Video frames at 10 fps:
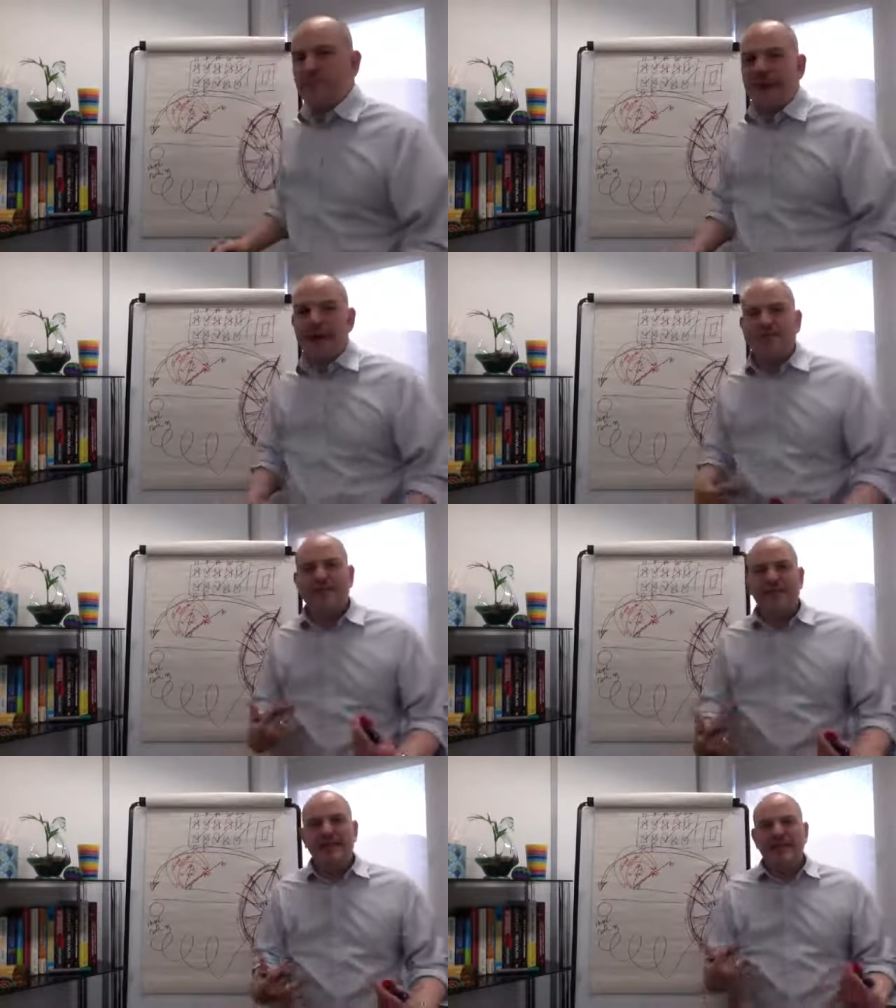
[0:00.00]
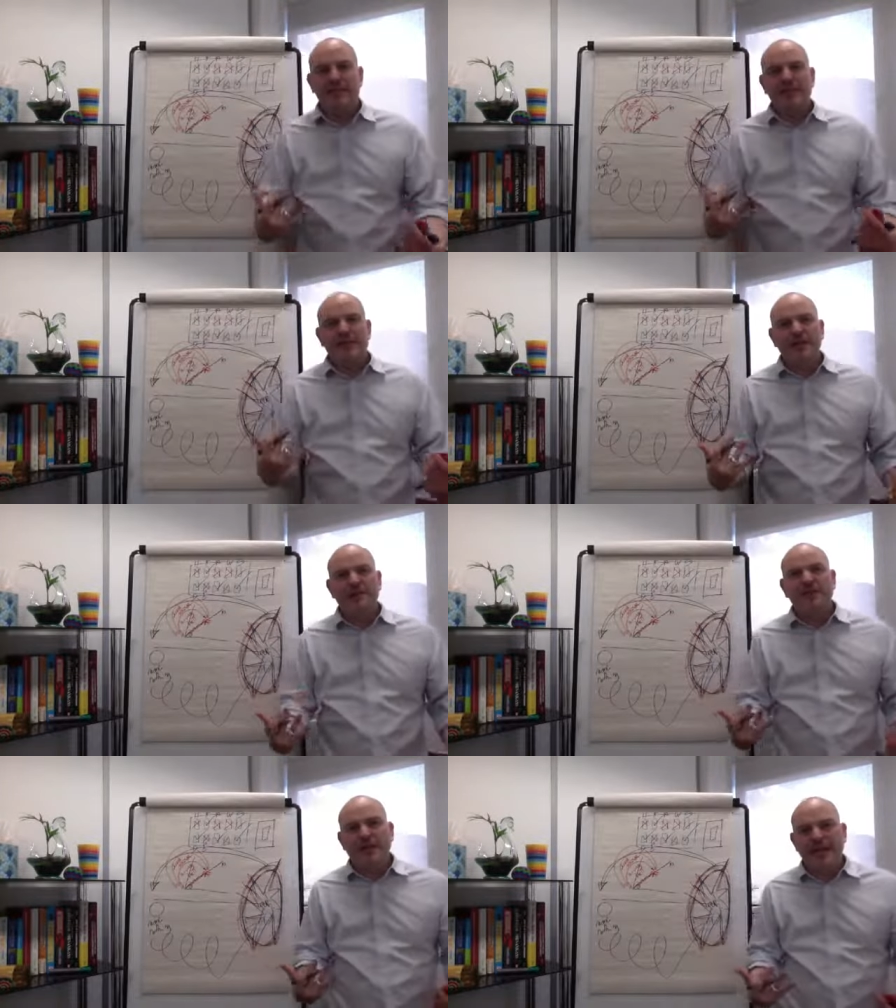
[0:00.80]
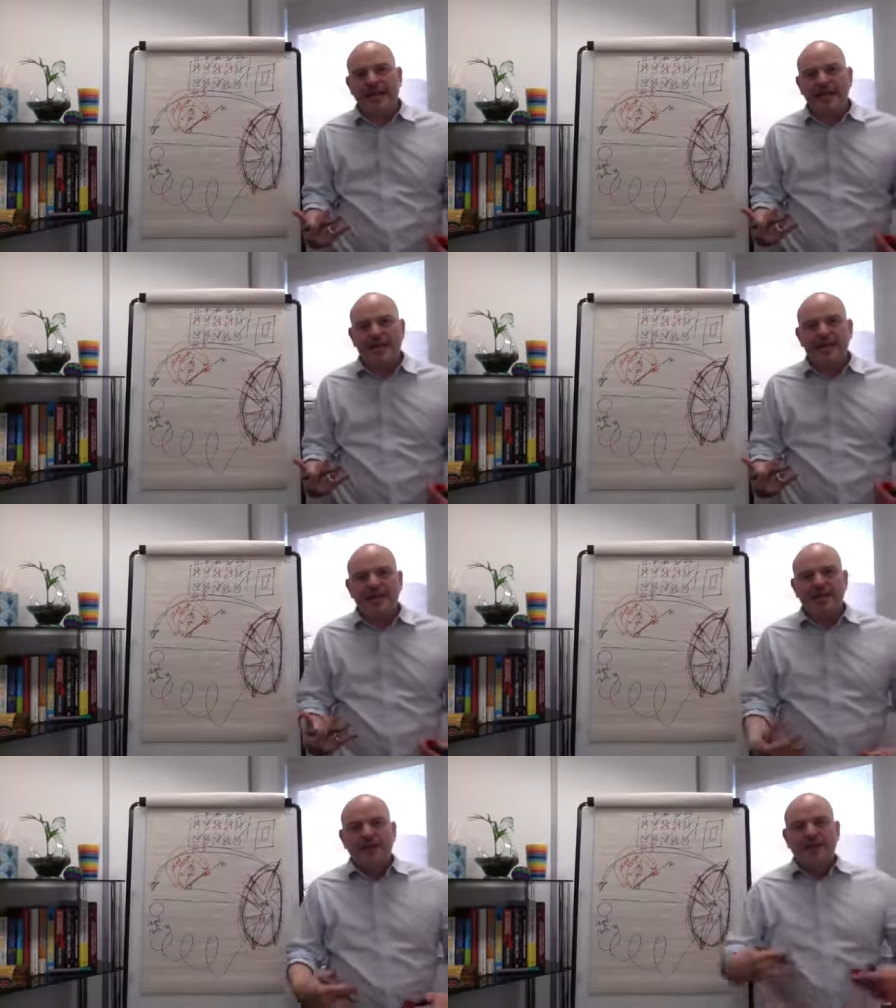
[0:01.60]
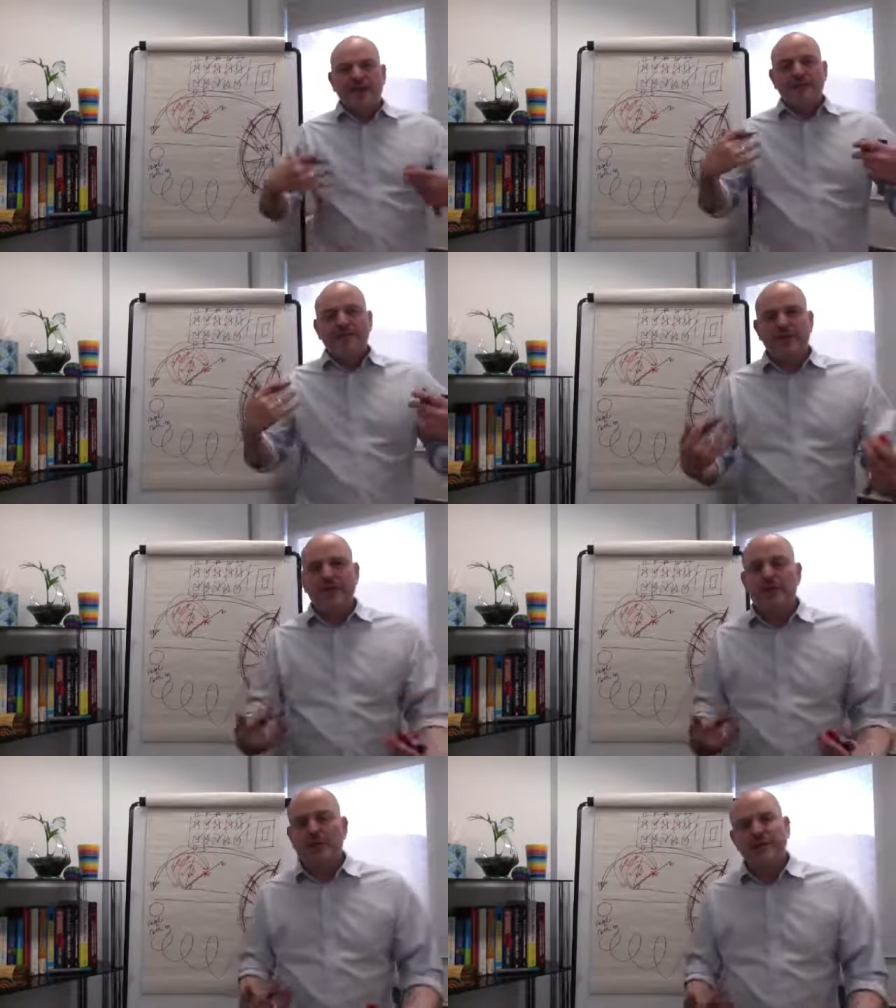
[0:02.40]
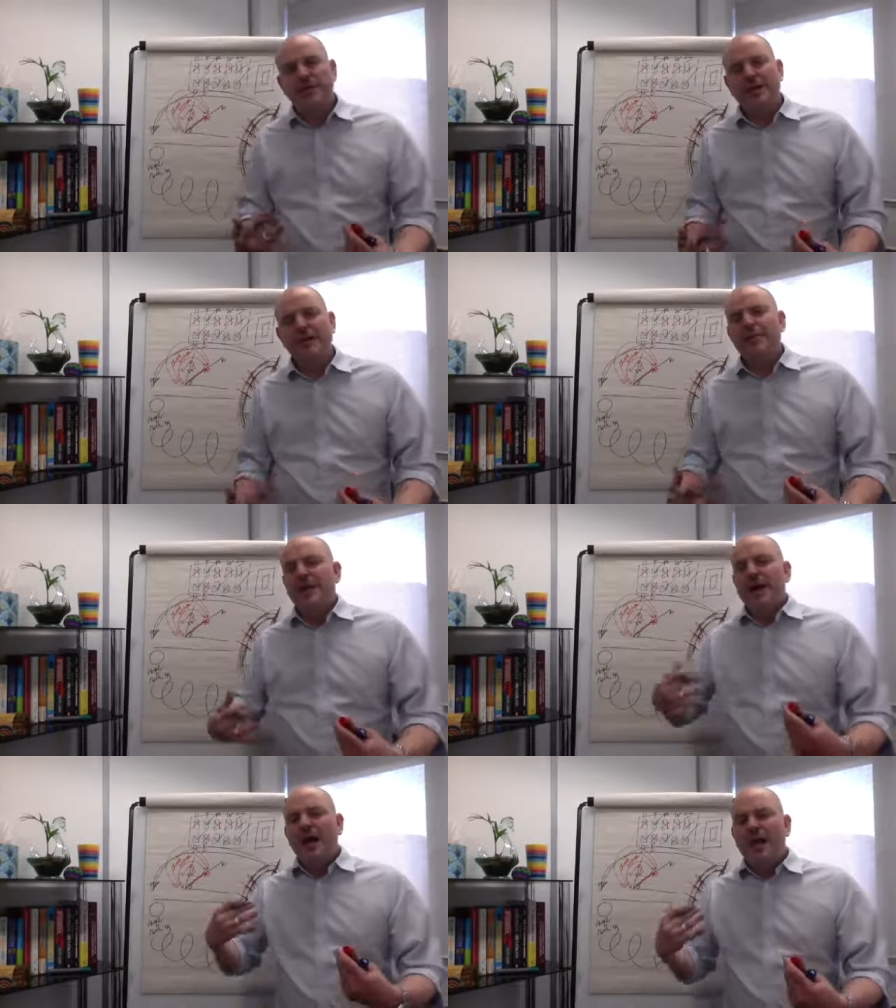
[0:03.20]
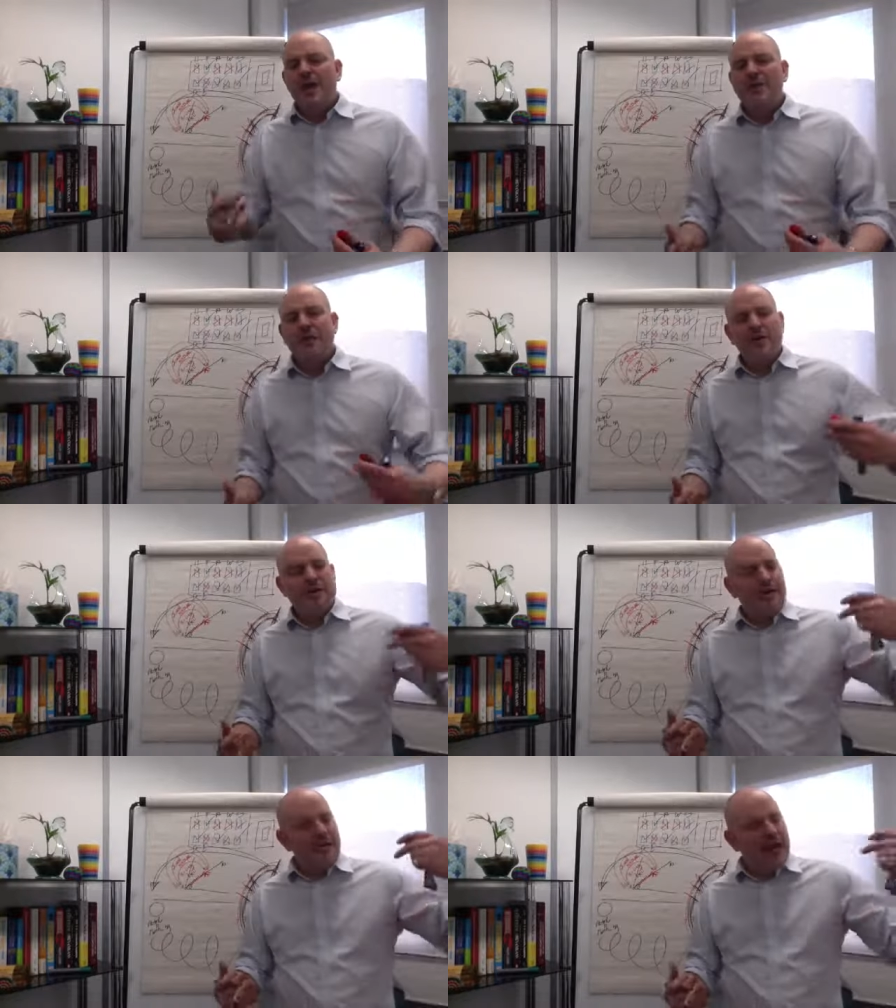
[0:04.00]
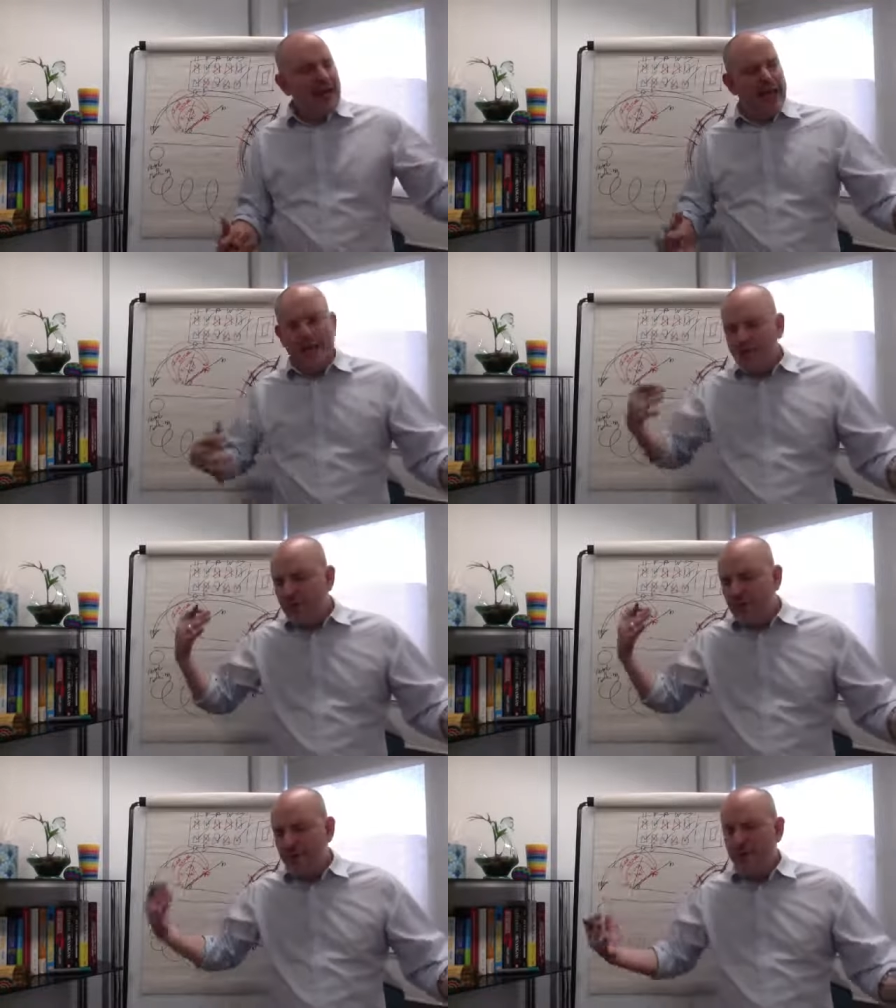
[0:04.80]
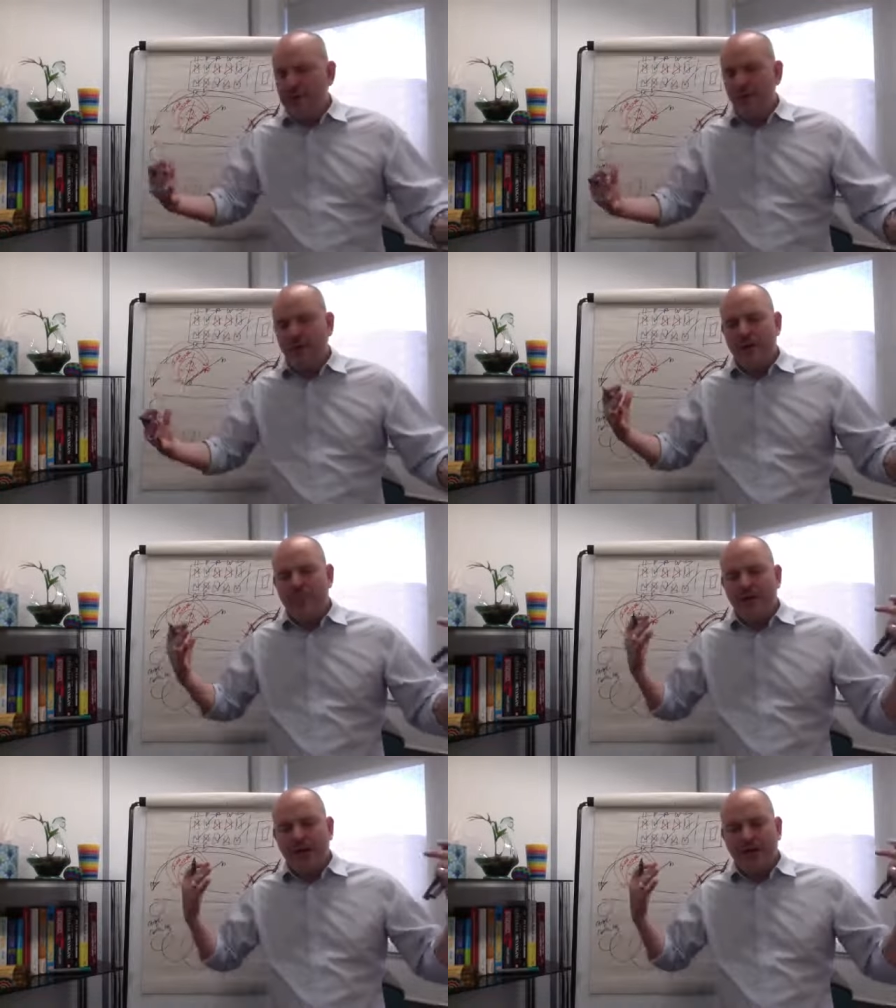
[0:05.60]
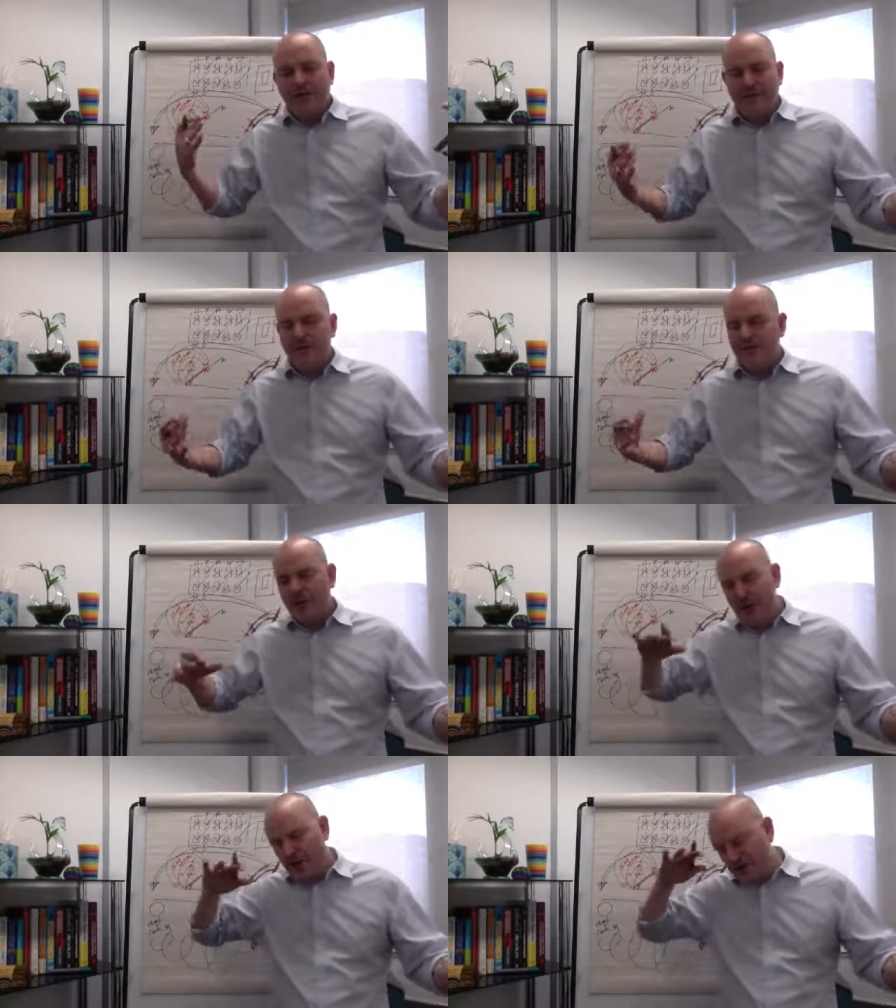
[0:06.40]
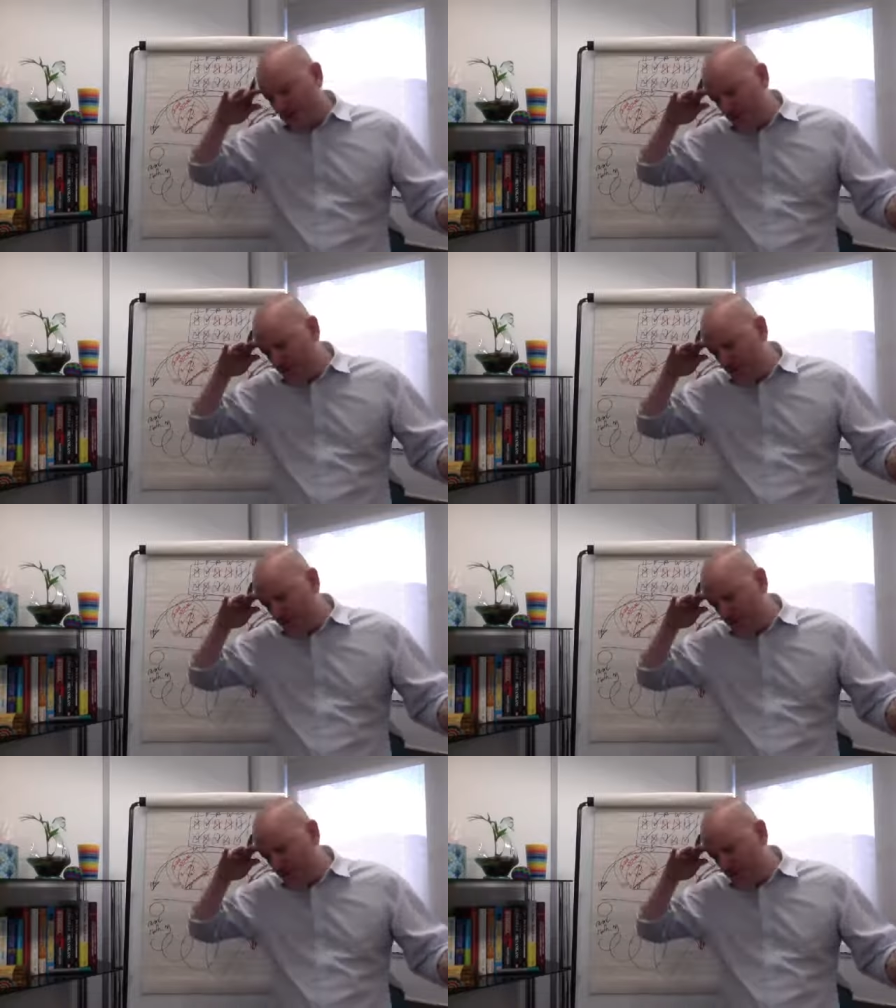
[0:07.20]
about it feeling like a living hell. They feel like, do you know, I don't know if I'm here or if I'm there. One minute I feel fine, I feel